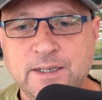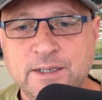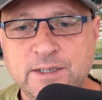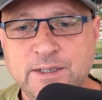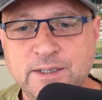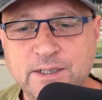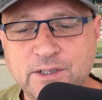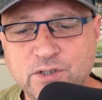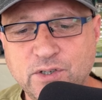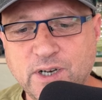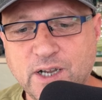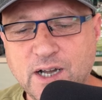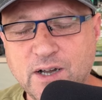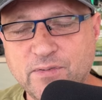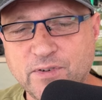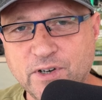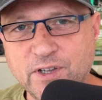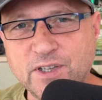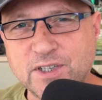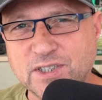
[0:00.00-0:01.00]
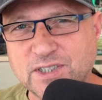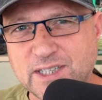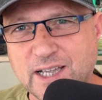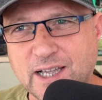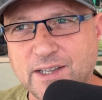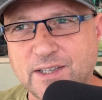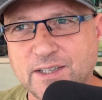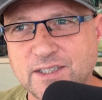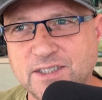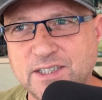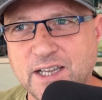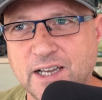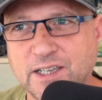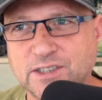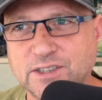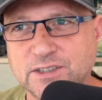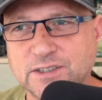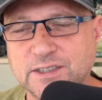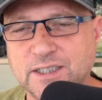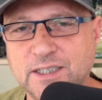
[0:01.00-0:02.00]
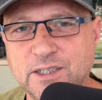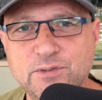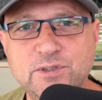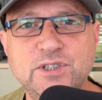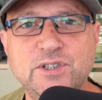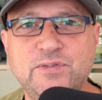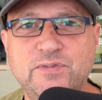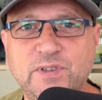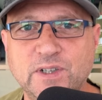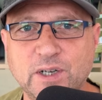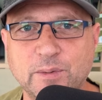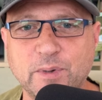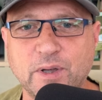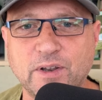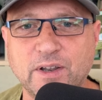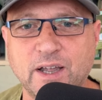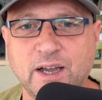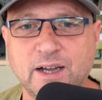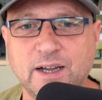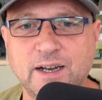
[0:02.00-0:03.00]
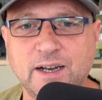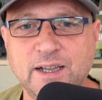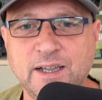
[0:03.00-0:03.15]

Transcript: then you're going to have another standing section. How do you feel about that?